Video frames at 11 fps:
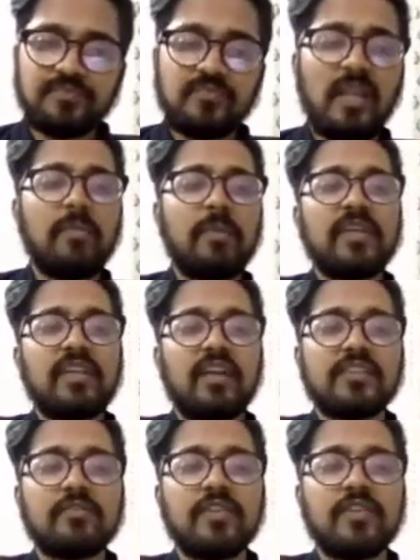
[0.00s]
may be
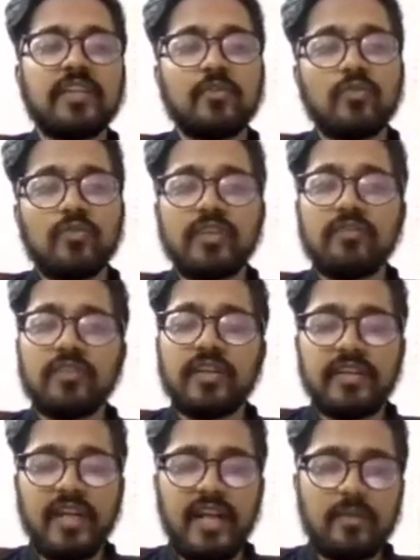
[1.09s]
classified into two different
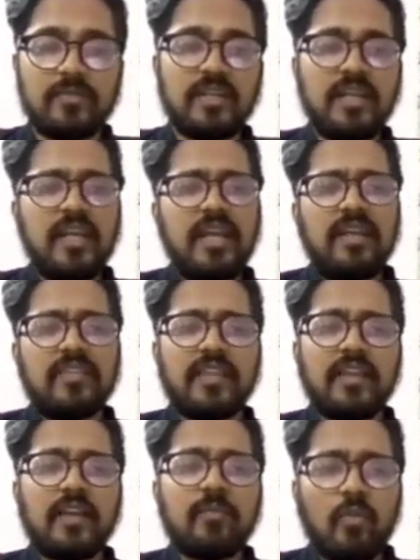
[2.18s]
types. There
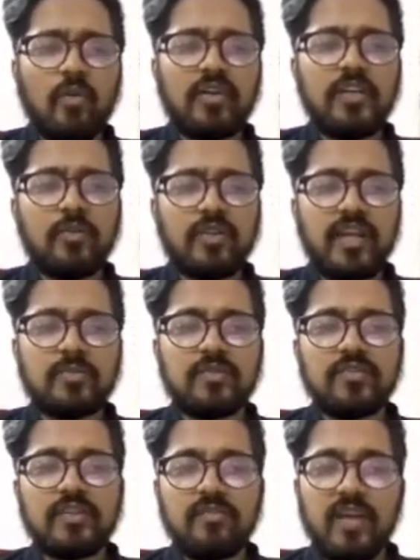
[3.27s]
are broadly two types of
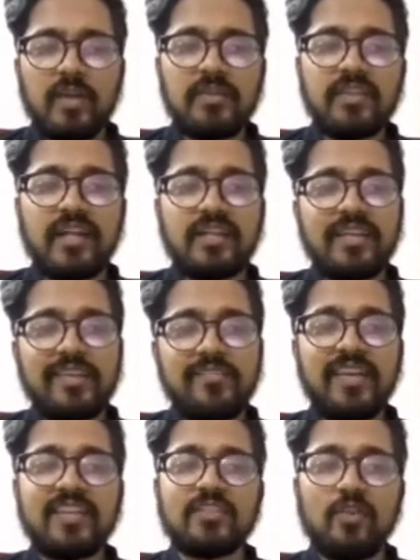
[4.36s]
environment that
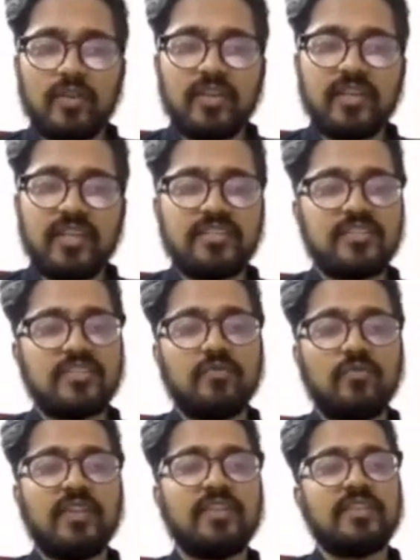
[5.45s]
affects the organization.
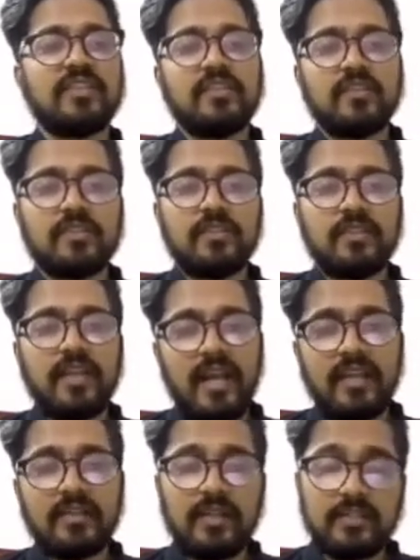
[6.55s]
One is internal and
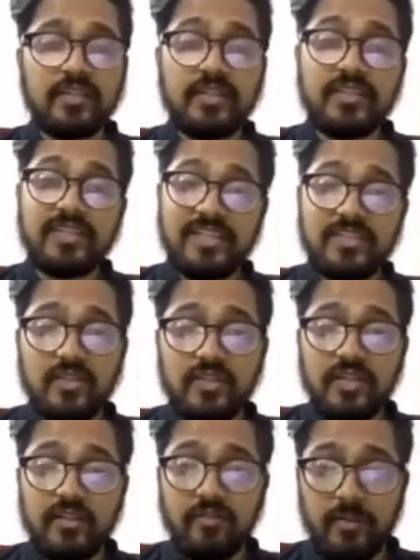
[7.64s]
other is external
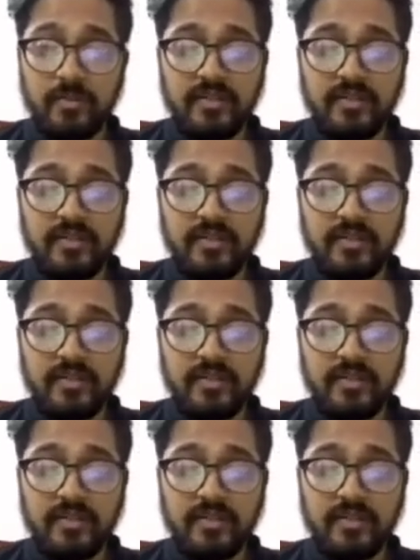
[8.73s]
environment.